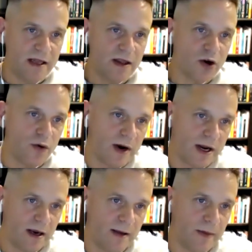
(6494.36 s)
in the
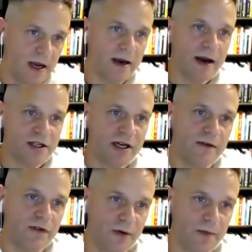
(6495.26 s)
curriculum. I'm going to actually
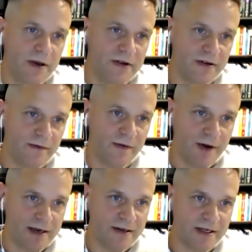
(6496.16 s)
give two pieces of
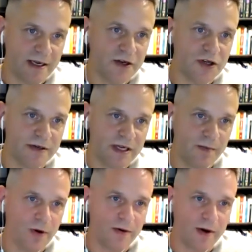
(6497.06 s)
advice in choosing a
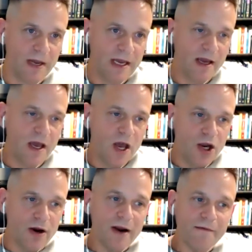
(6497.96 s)
program.
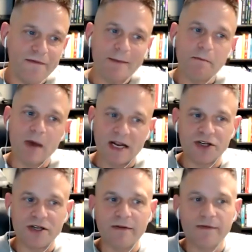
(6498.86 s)
You're going to find
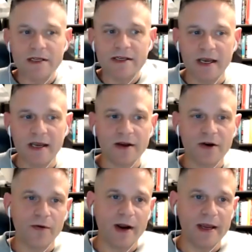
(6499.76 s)
much difference in the
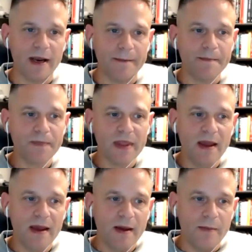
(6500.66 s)
curriculum
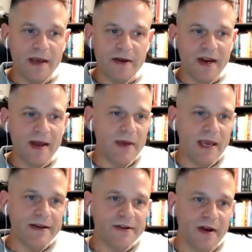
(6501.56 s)
because an
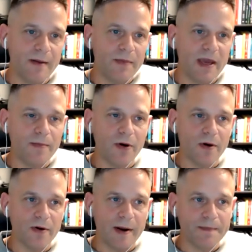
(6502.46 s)
MBA is an MBA
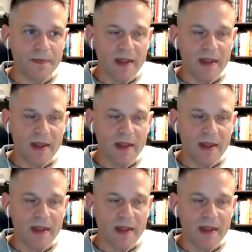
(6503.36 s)
program.